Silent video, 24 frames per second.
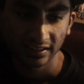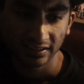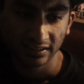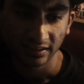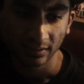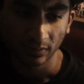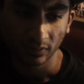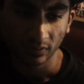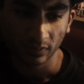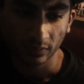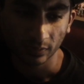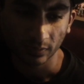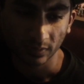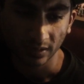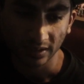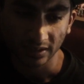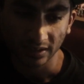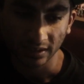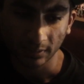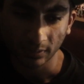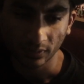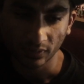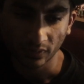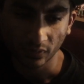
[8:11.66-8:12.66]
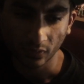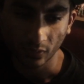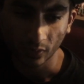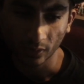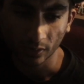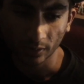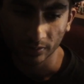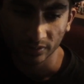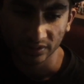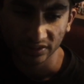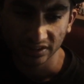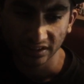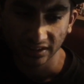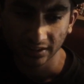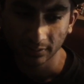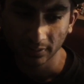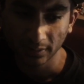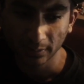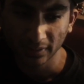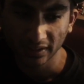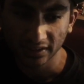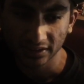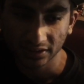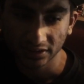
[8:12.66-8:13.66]
Double Four were sending
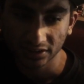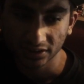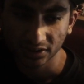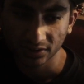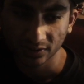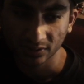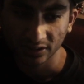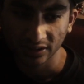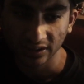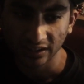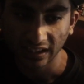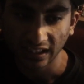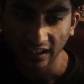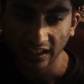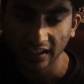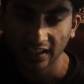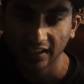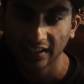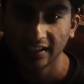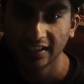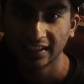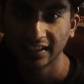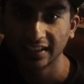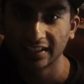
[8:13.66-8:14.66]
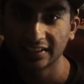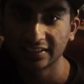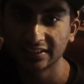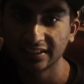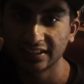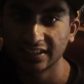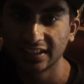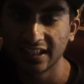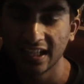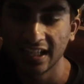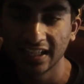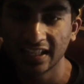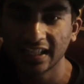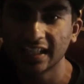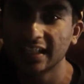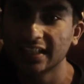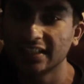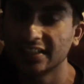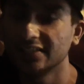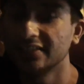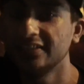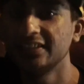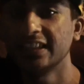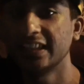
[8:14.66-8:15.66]
me messages and whatnot, and I said,
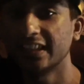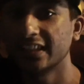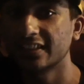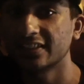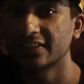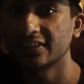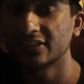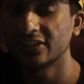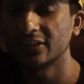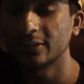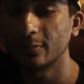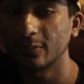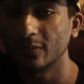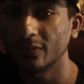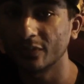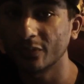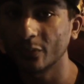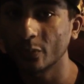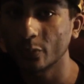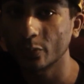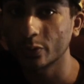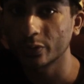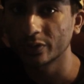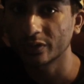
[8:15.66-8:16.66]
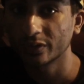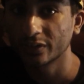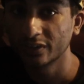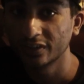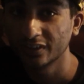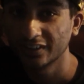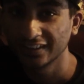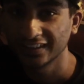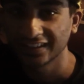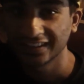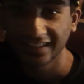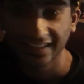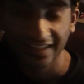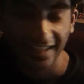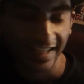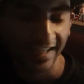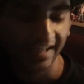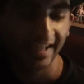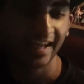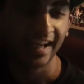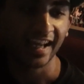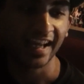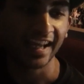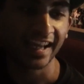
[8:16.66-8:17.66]
eat a dick to Double Four.
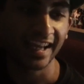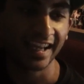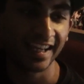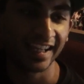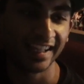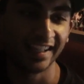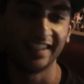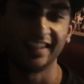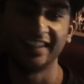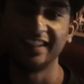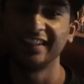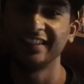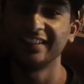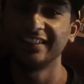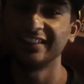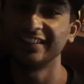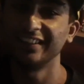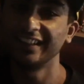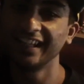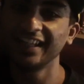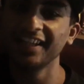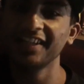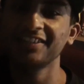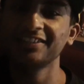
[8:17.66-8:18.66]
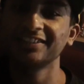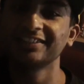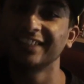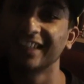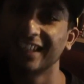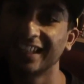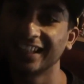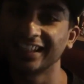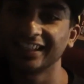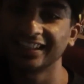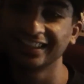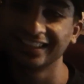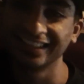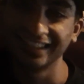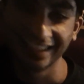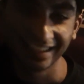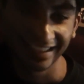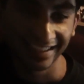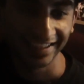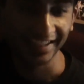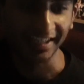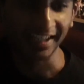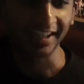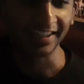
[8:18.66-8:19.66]
And the next day,
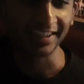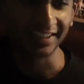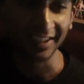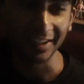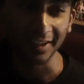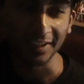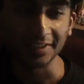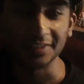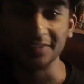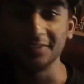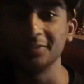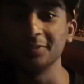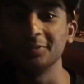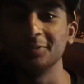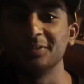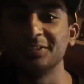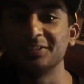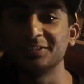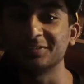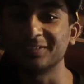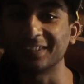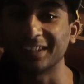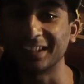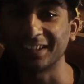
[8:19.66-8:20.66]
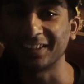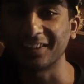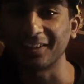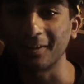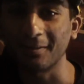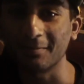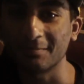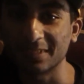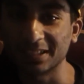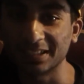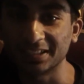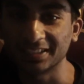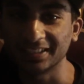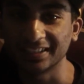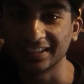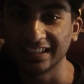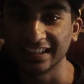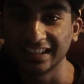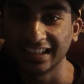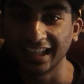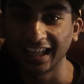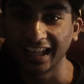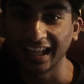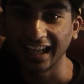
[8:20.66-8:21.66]
I got a huge rant on me,
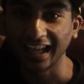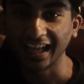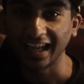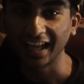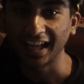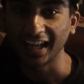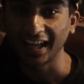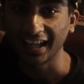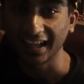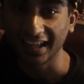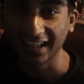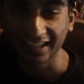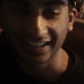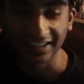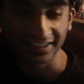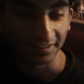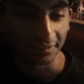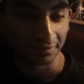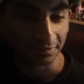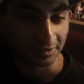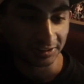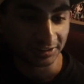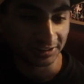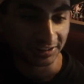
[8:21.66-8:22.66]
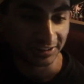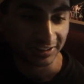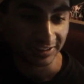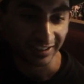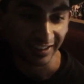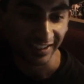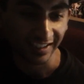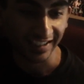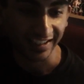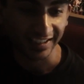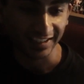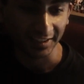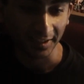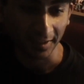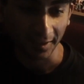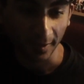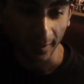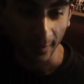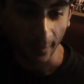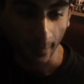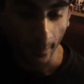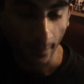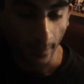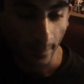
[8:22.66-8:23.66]
and it was just like,
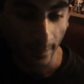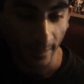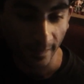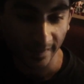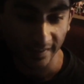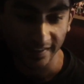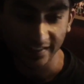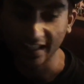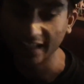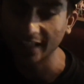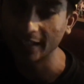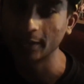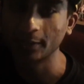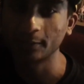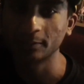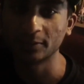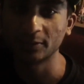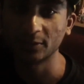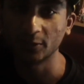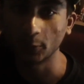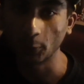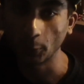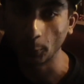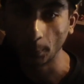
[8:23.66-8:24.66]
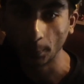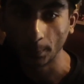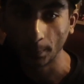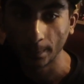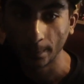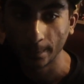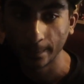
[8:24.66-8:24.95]
damn, you know.